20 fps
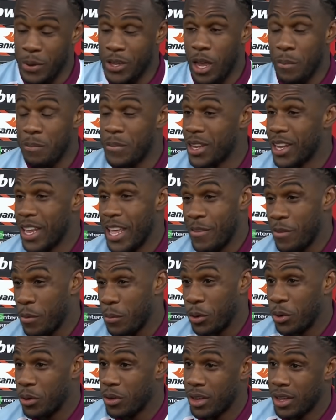It's been
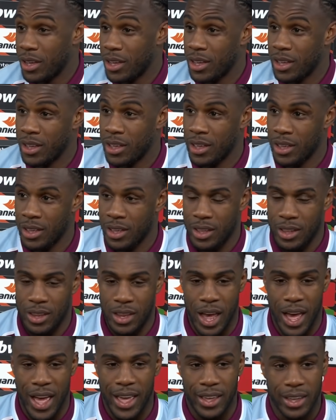unbelievable.
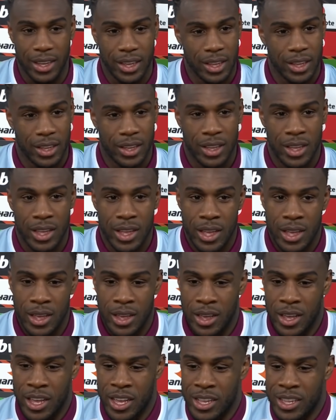Like,
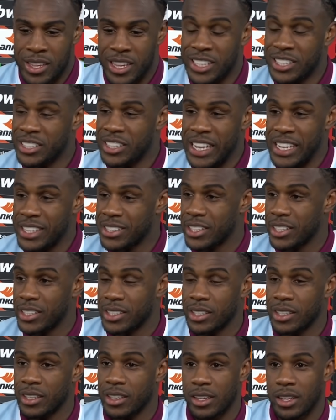this
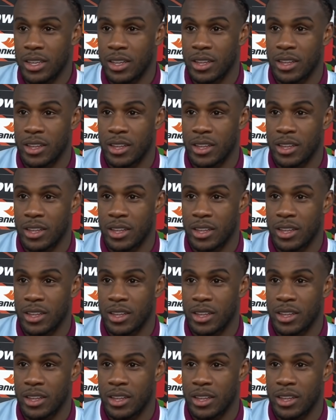season,